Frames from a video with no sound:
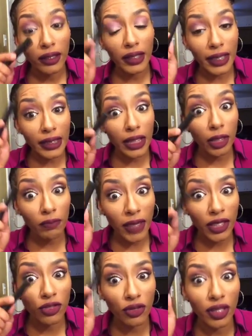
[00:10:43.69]
That's going to
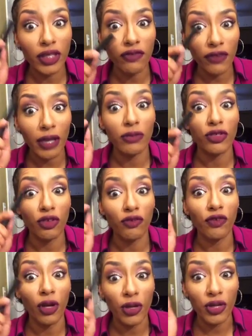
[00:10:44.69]
make sure that the fibers don't
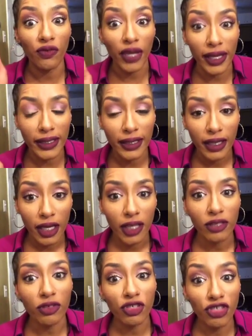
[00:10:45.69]
fall on your face.
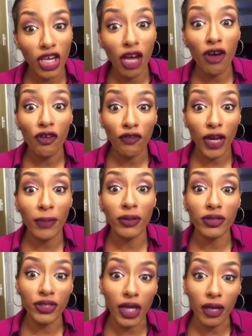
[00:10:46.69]
So it's gel,
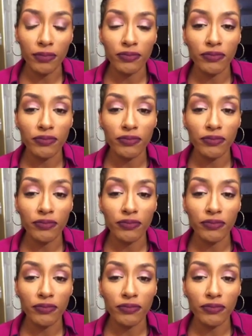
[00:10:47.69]
fibers, gel.